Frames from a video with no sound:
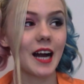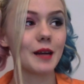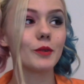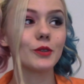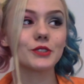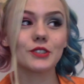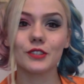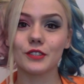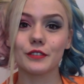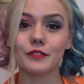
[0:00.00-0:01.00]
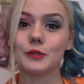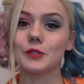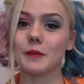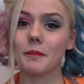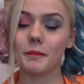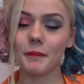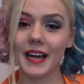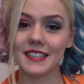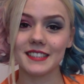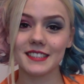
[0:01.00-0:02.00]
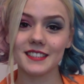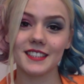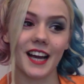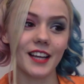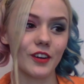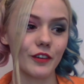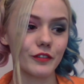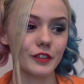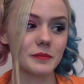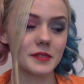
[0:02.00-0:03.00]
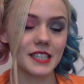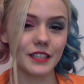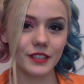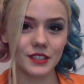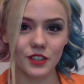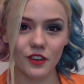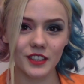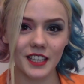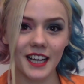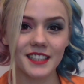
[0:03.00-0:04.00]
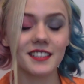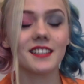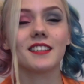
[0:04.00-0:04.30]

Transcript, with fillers: I'm also going to review some pants that I got from TV Store Online,